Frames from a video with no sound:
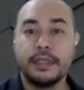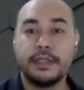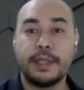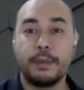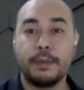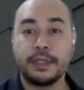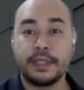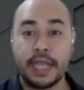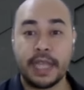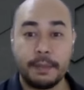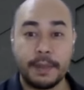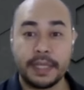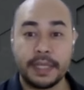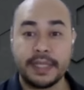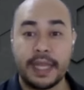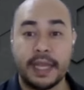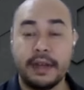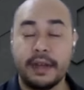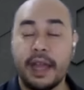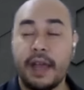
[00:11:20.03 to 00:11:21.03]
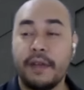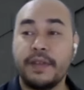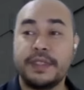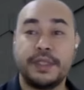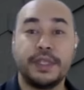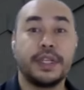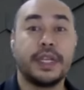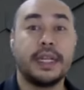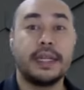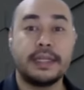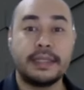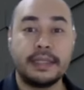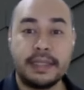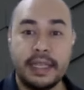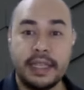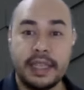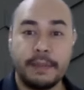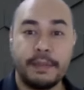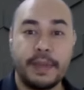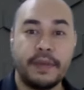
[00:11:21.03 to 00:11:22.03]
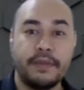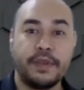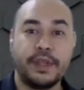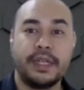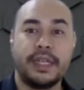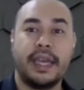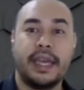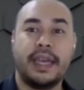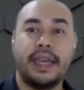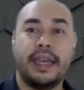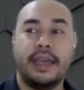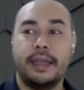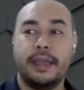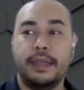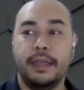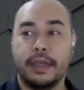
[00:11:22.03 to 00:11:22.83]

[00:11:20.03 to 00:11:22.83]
Someone side by side in an office, you're going to see them every day.